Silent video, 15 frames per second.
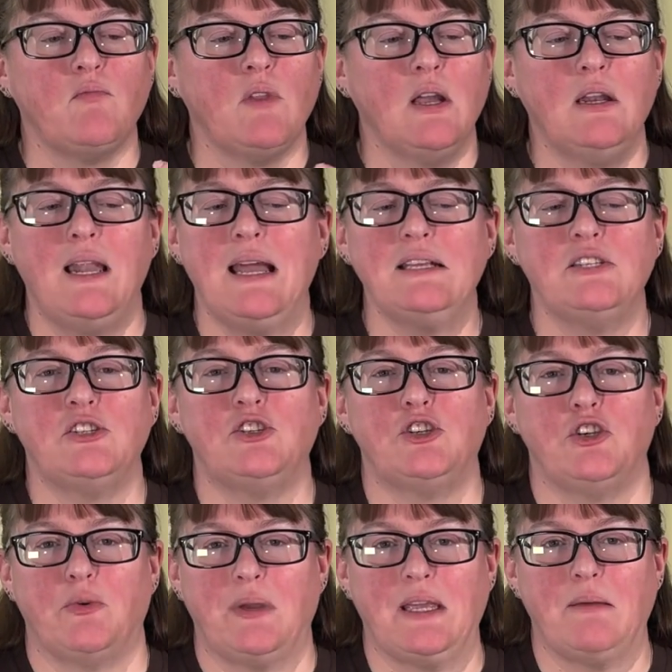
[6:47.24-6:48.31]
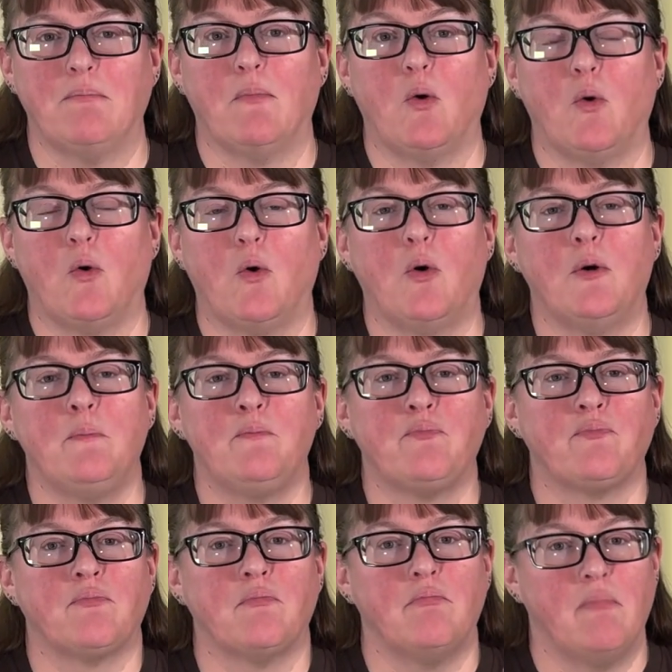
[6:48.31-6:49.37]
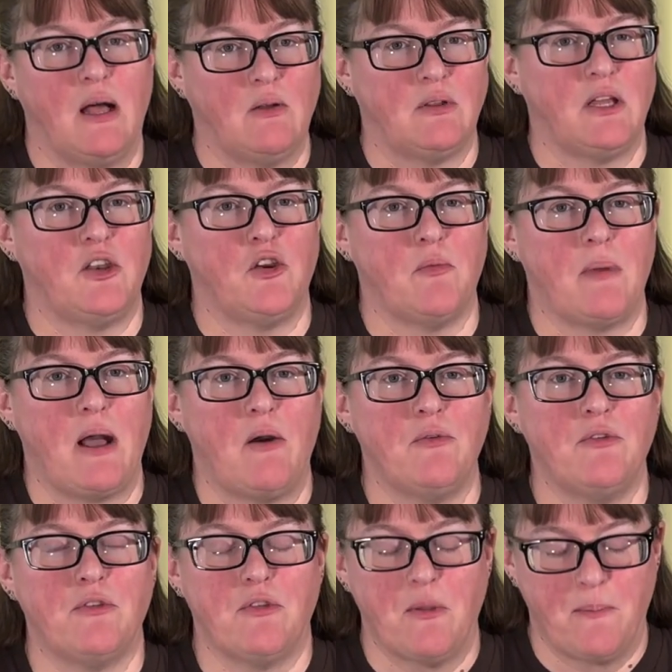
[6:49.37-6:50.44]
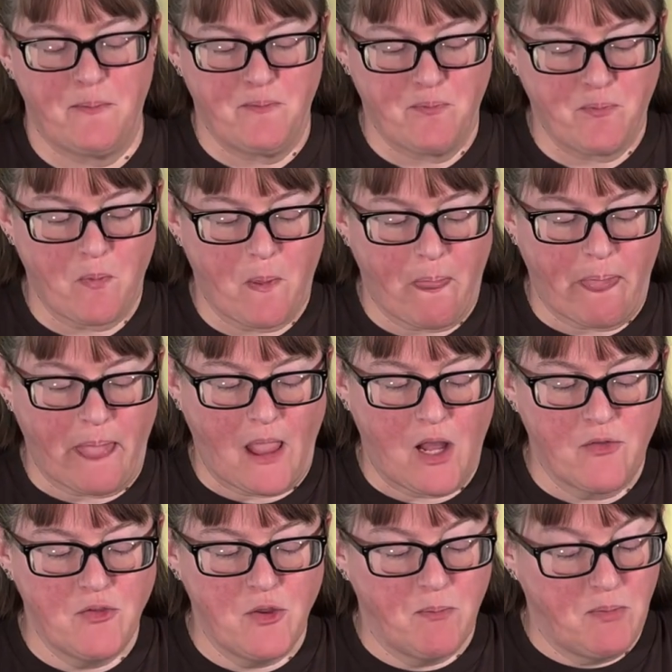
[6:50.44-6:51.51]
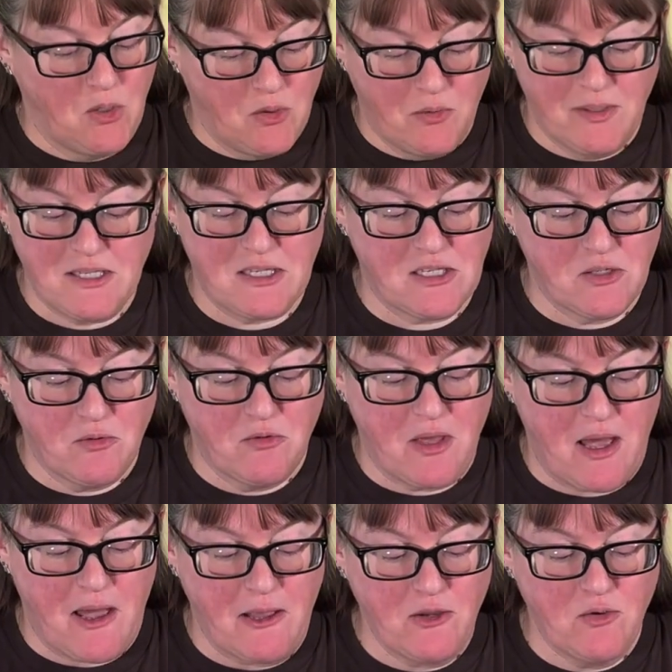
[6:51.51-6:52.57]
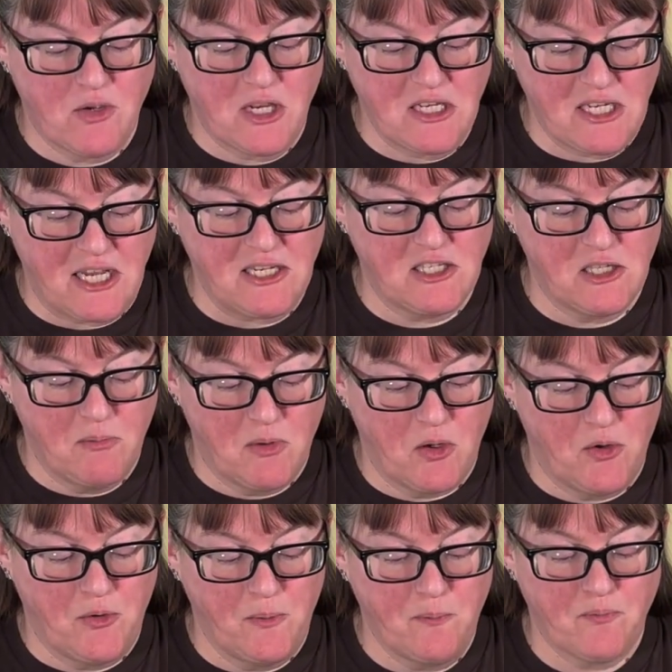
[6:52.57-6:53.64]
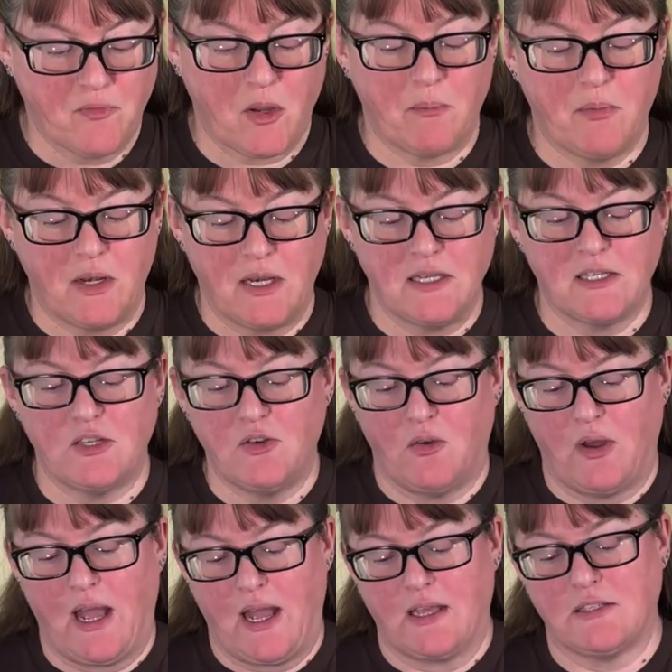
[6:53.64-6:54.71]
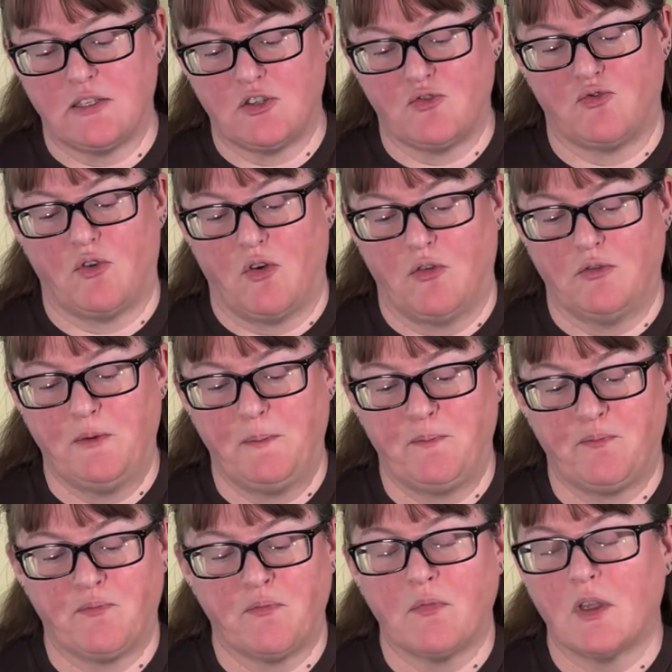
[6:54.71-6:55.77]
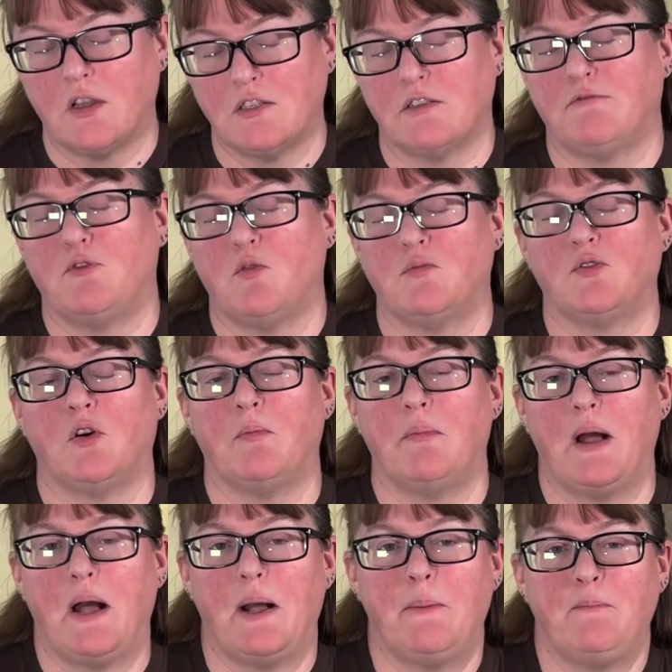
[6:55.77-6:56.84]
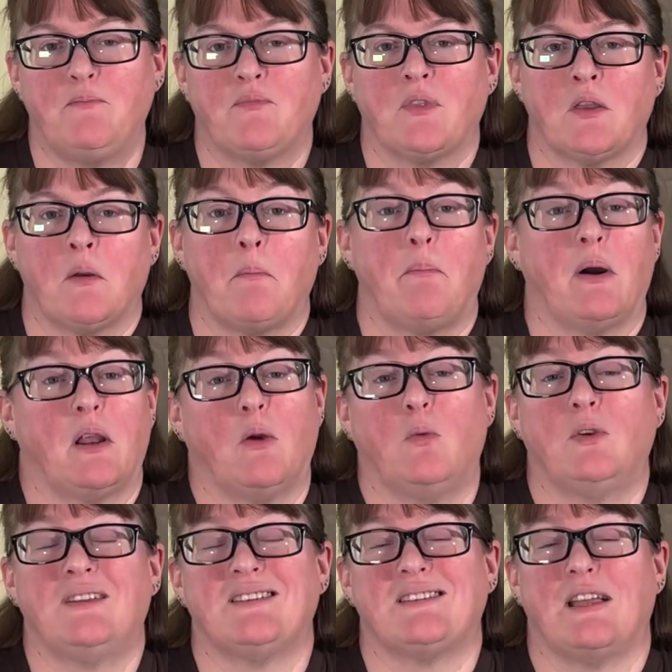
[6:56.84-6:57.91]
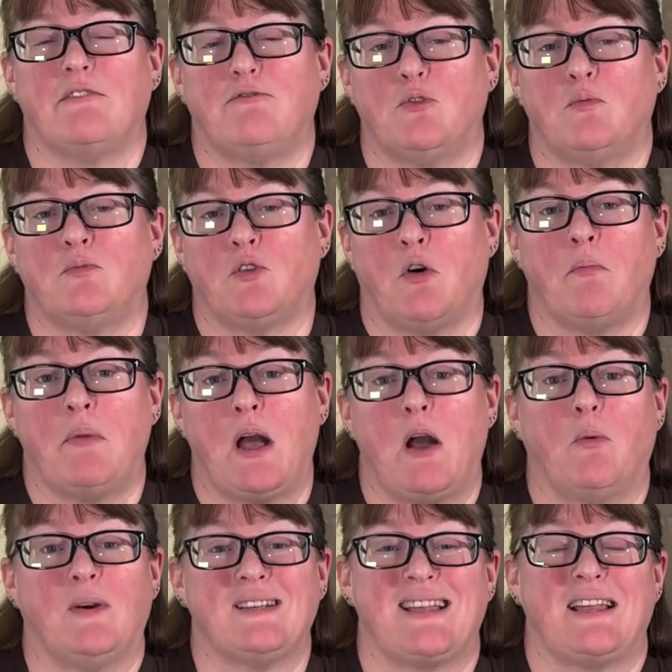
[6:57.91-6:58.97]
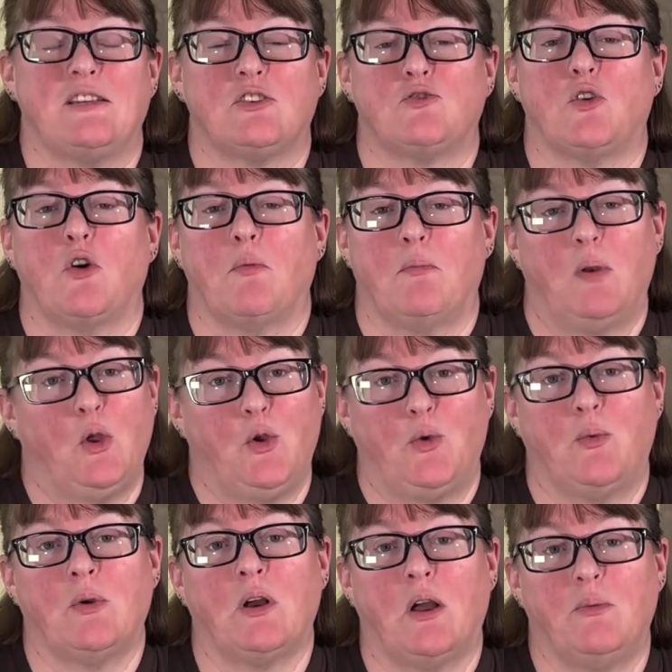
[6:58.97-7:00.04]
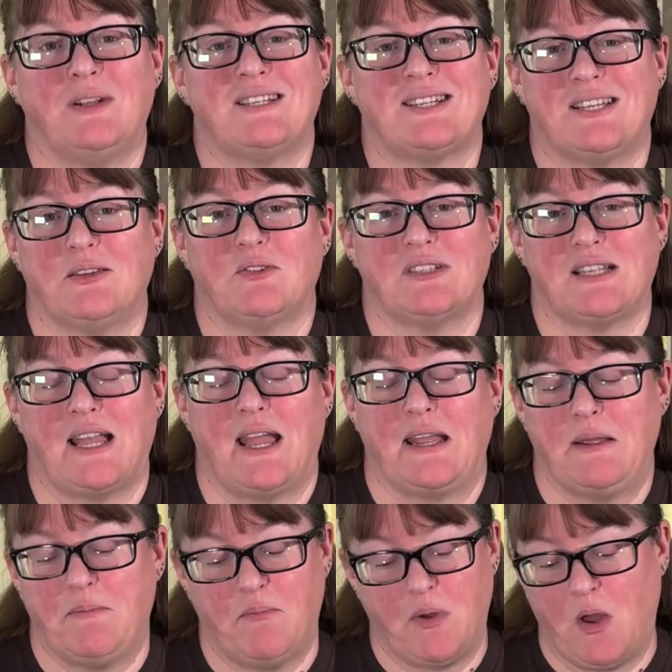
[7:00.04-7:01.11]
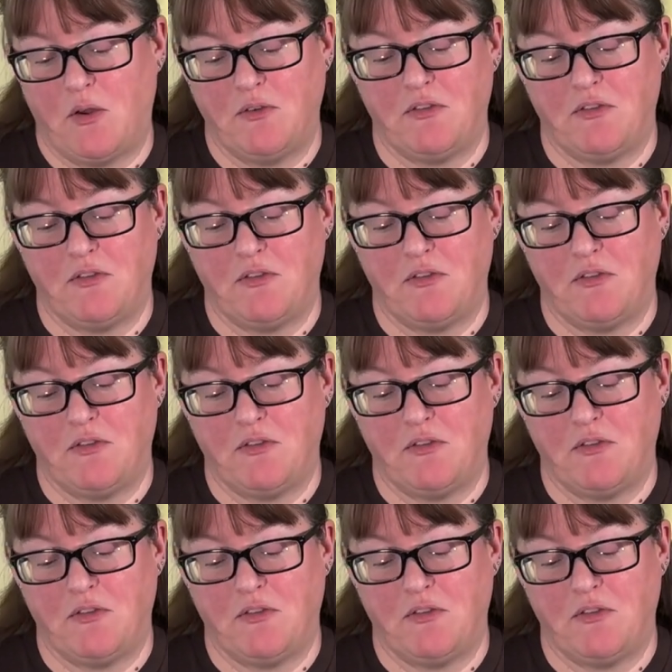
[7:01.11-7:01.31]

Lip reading: less chewy, more melt in your mouth. The blue is still there, you can taste the blue, but it's not as strong as a Forme d'Ambert. But I wouldn't say Forme d'Ambert was a strong blue. I would still say both